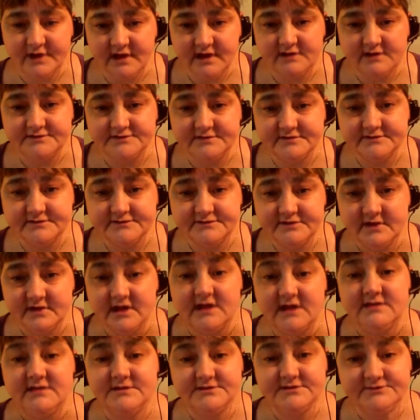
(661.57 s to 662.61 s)
passes,
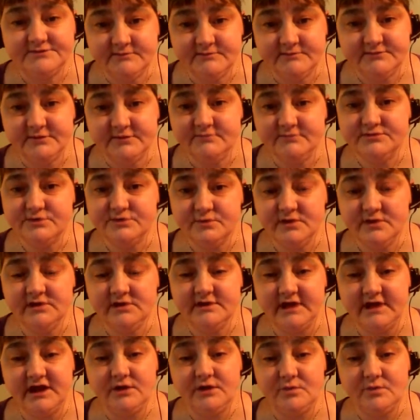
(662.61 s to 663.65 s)
the symptoms
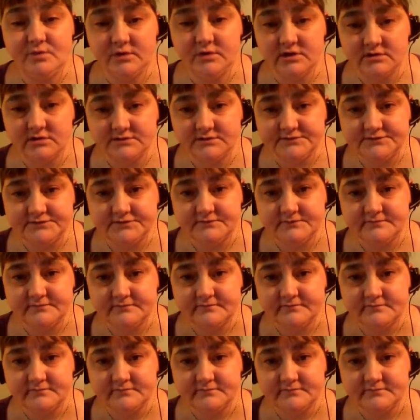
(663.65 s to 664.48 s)
will get worse.